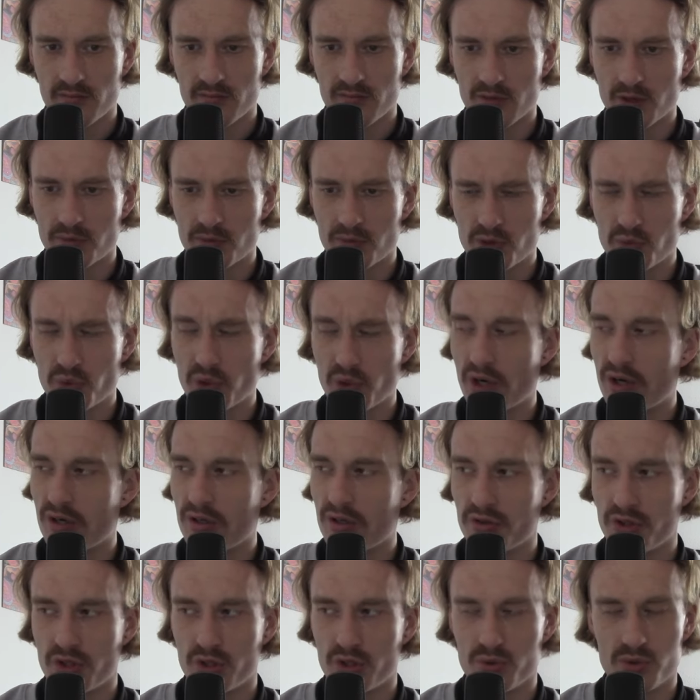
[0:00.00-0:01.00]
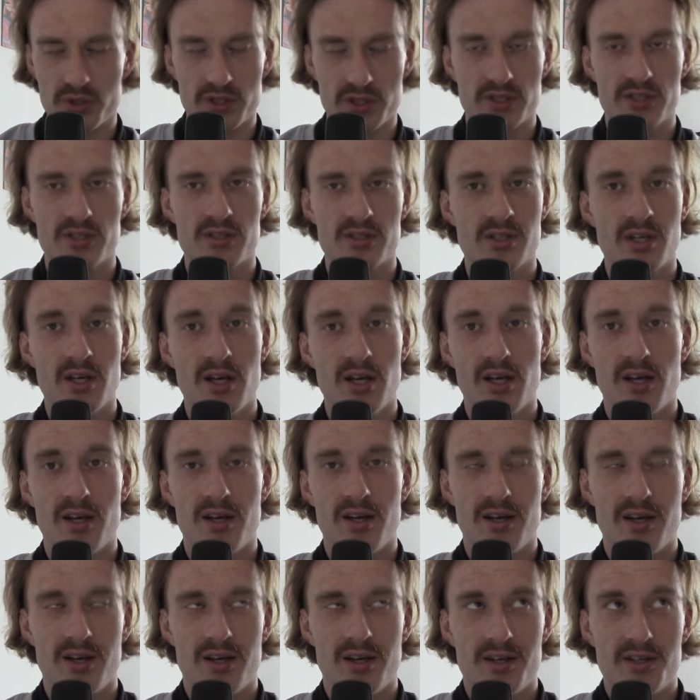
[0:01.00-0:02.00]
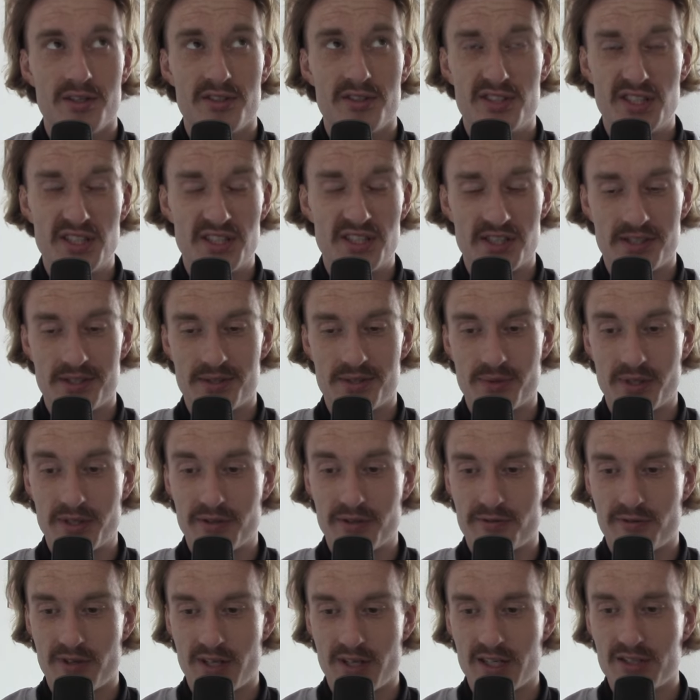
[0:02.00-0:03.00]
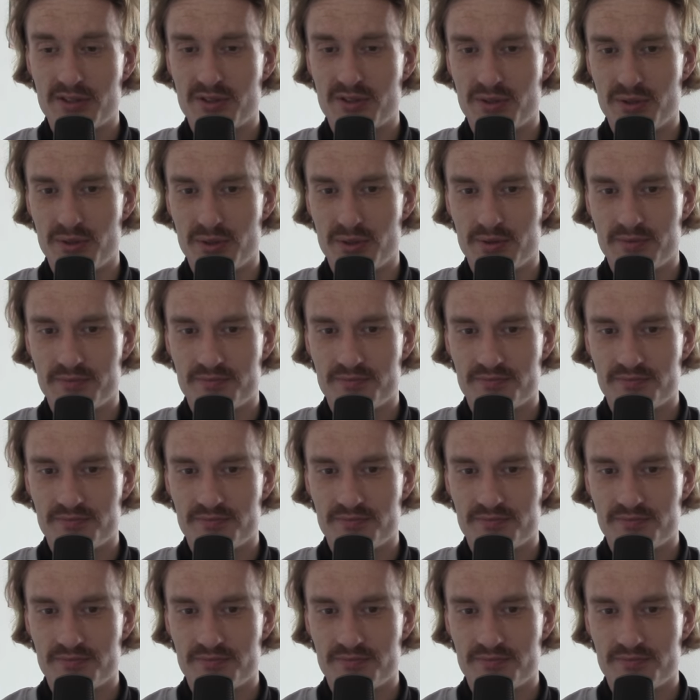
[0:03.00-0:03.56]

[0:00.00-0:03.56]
I mean, we all know these cities where you fly to